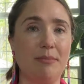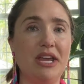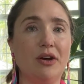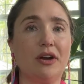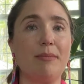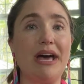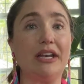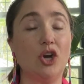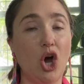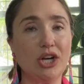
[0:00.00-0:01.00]
I'm hearing about
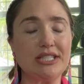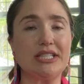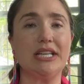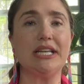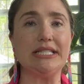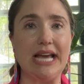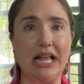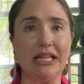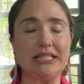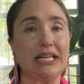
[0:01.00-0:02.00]
it in Austin and
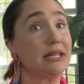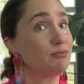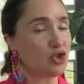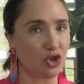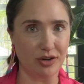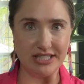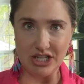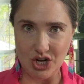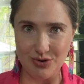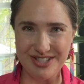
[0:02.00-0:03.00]
Dallas. I'm sure it's
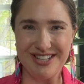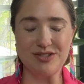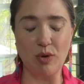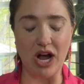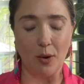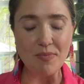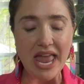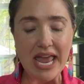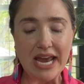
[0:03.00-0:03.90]
in Houston as well.